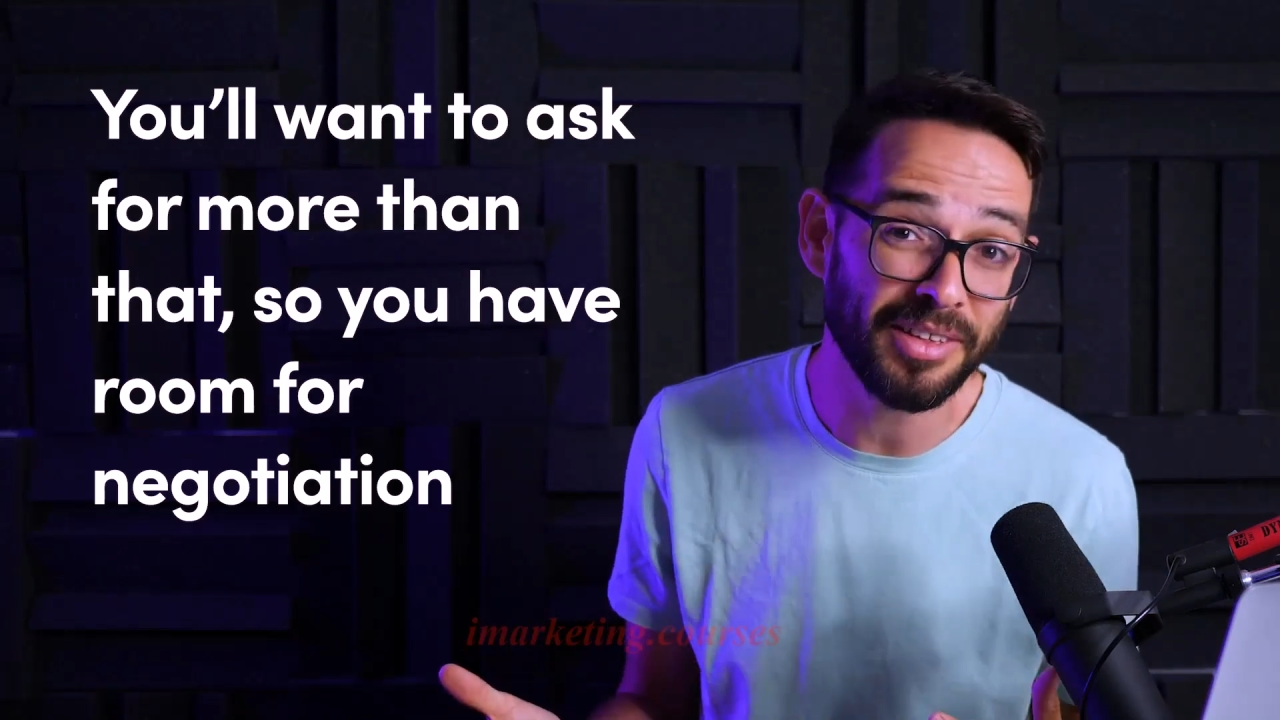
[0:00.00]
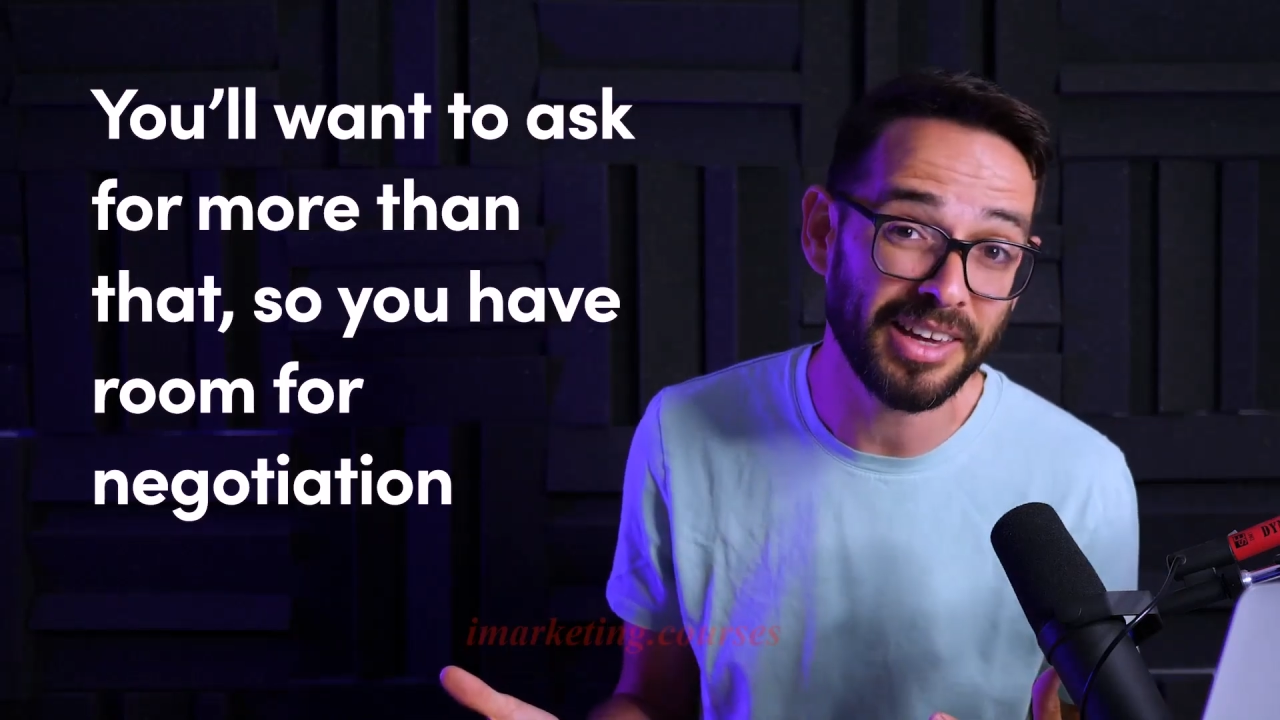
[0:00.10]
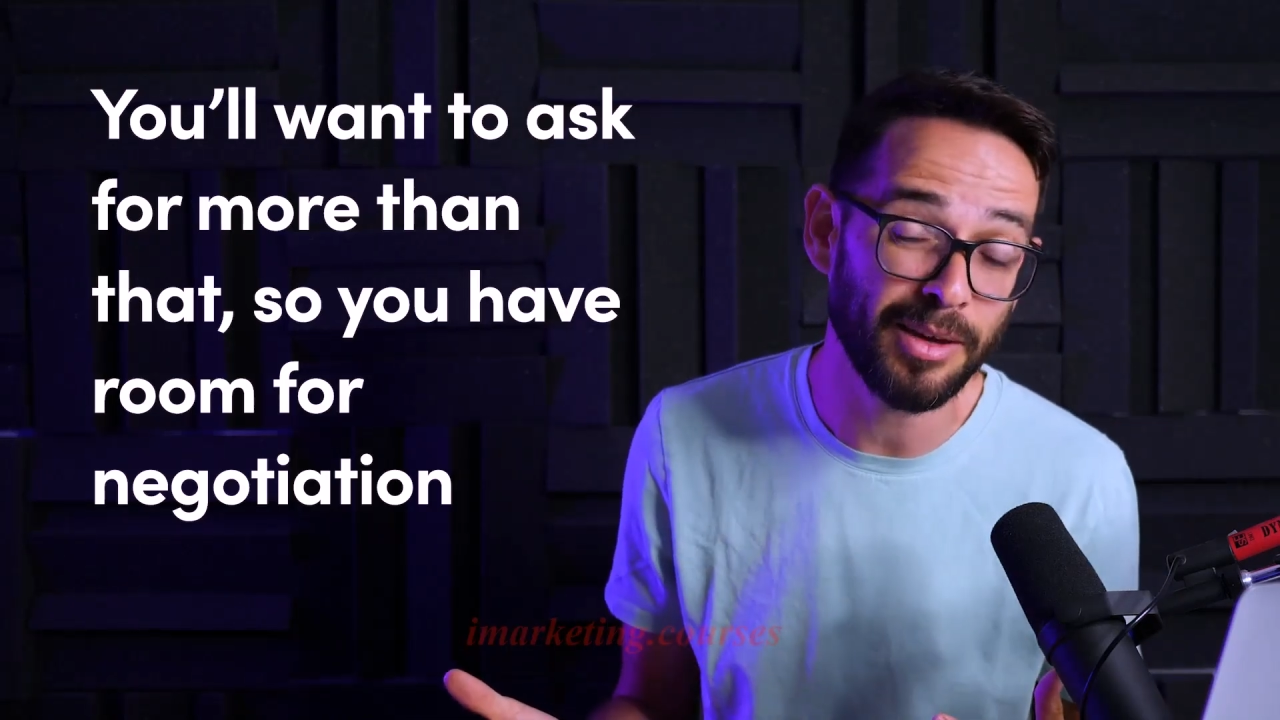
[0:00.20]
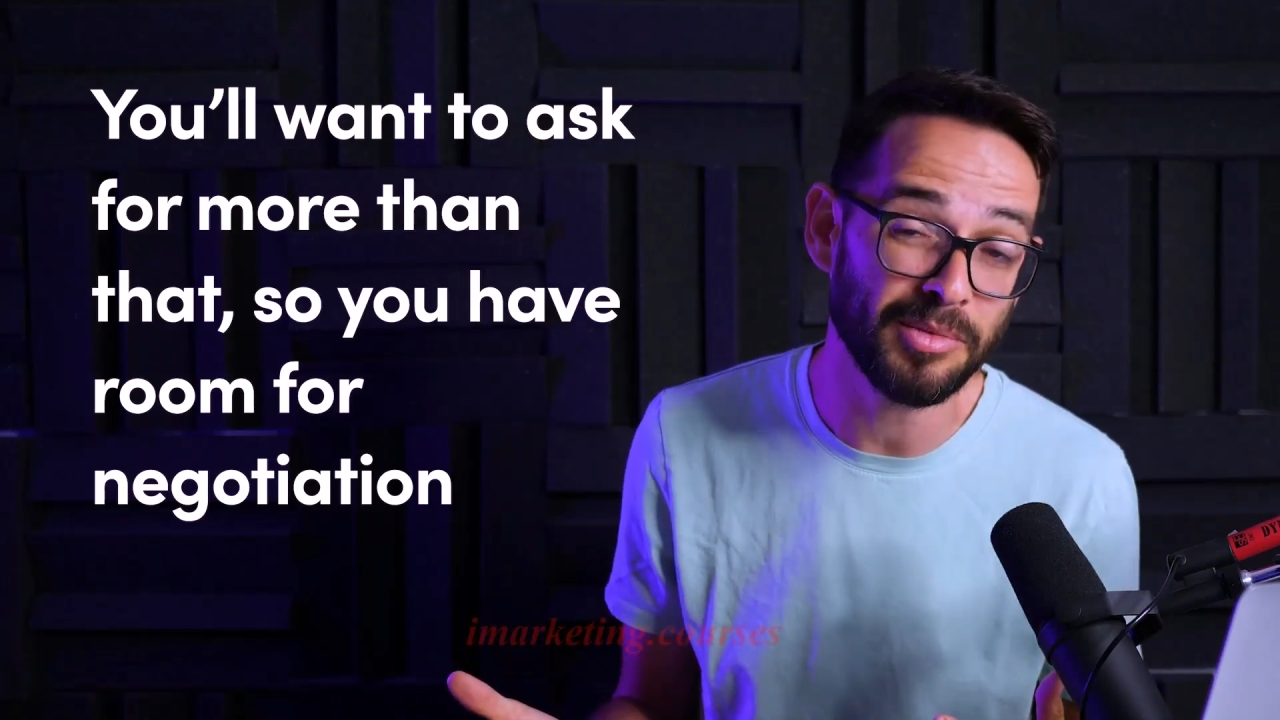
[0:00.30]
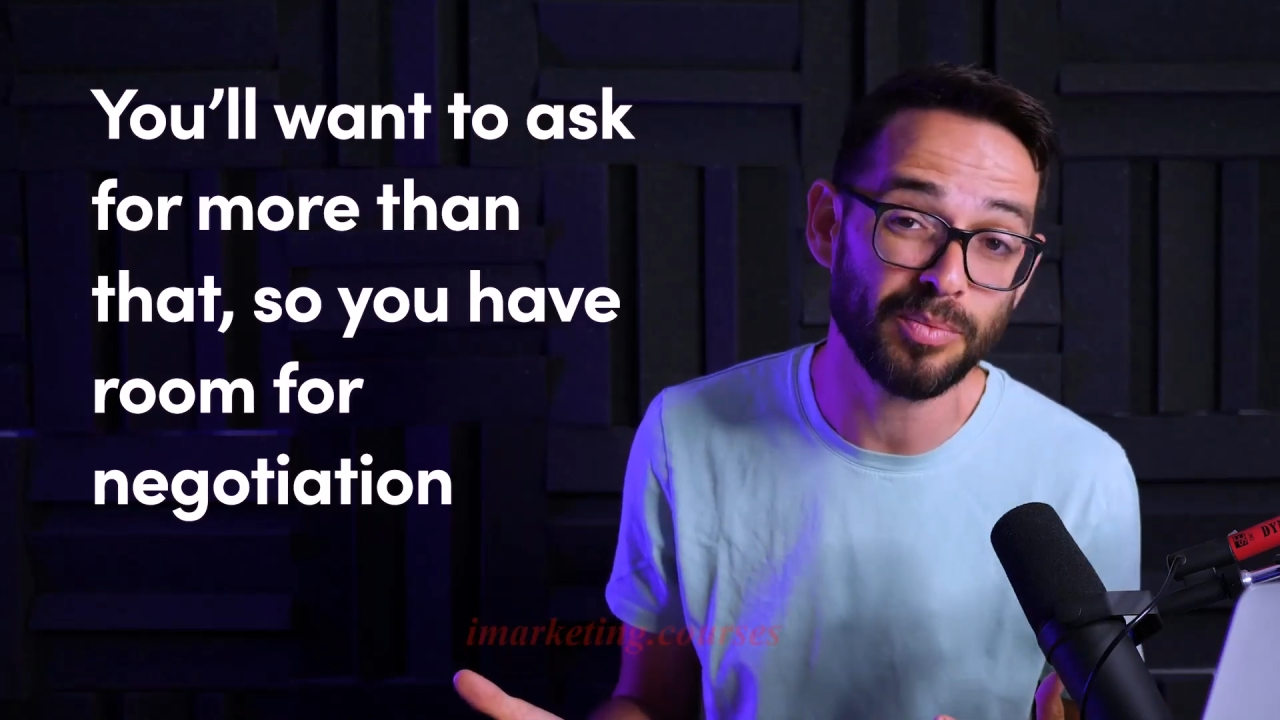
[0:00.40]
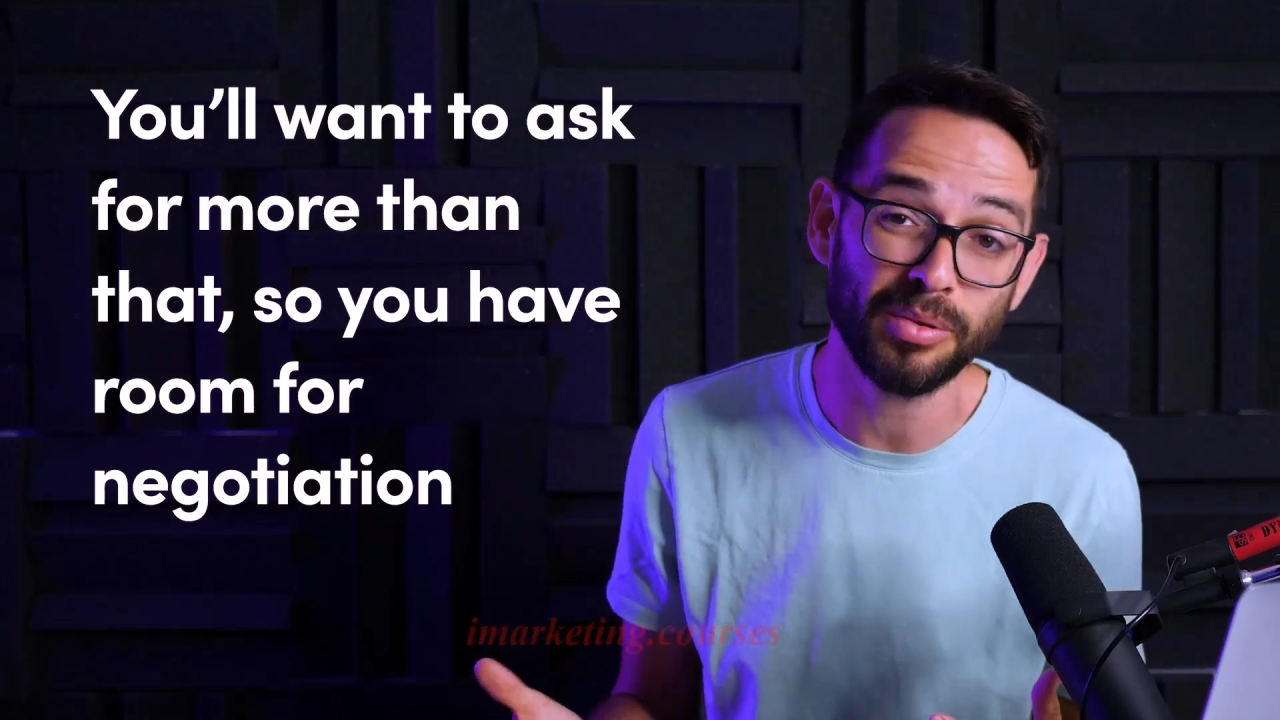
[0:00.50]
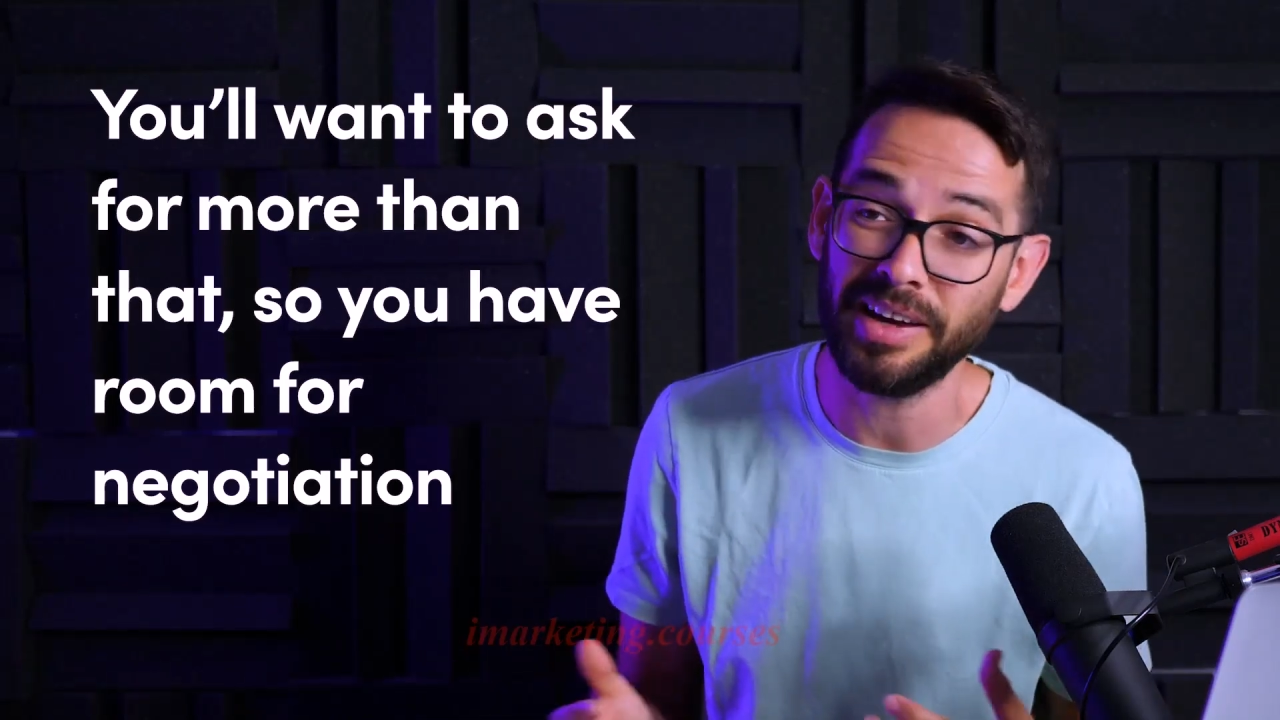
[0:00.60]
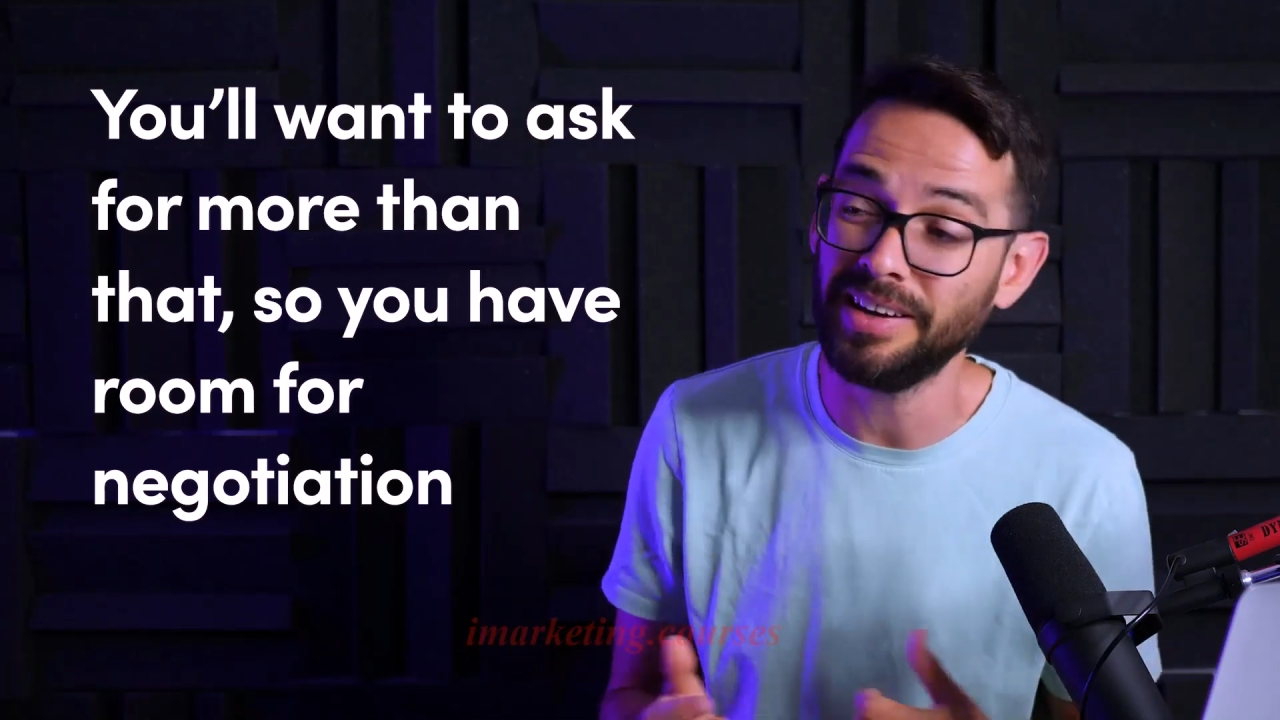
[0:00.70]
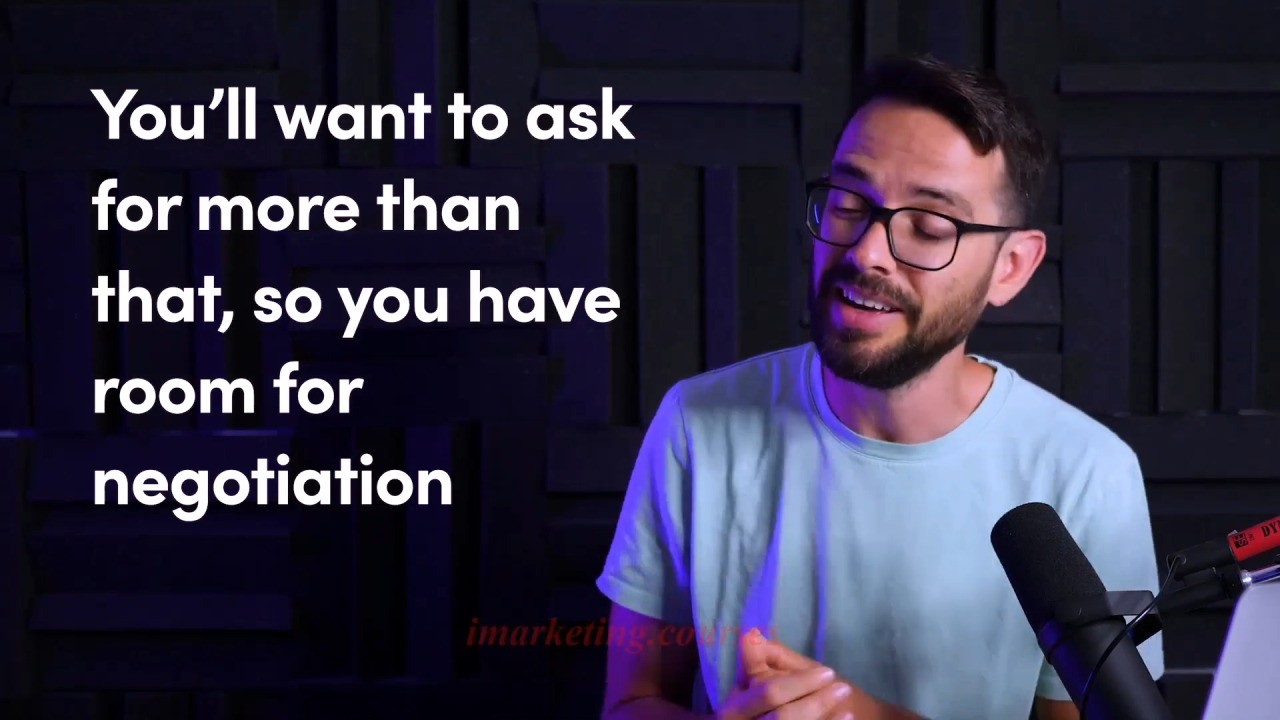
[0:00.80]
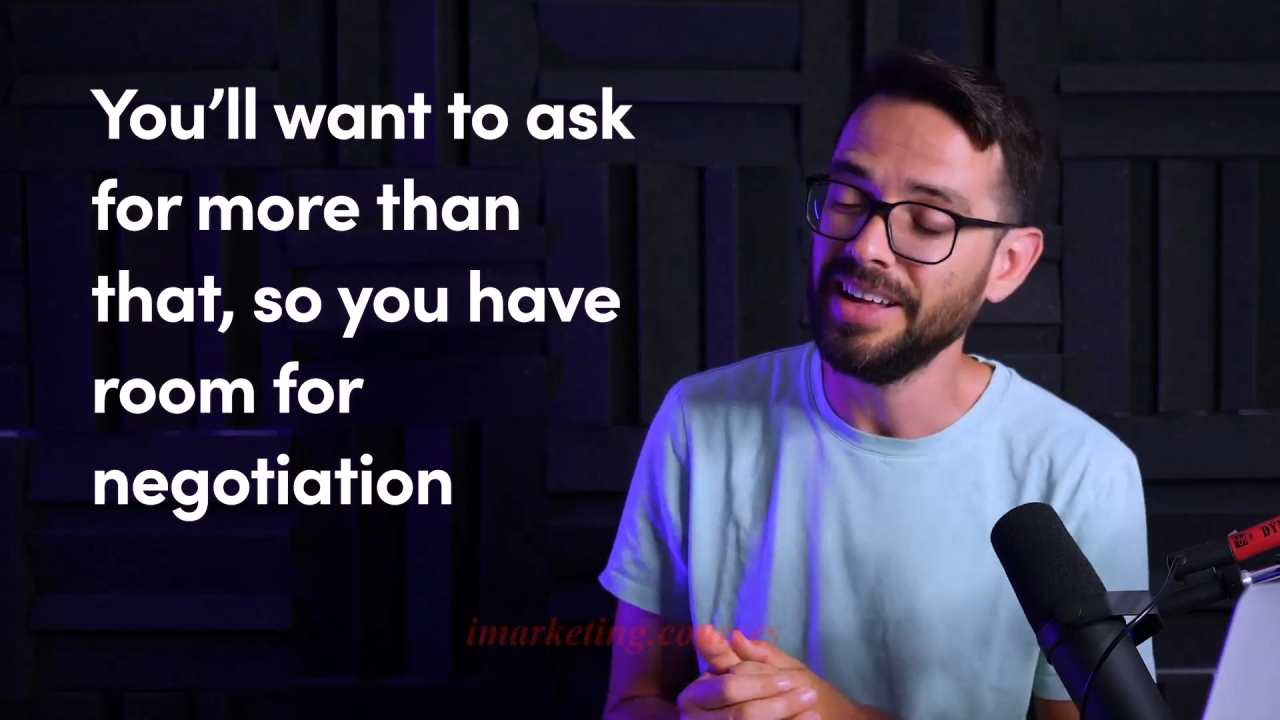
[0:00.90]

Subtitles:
game is played.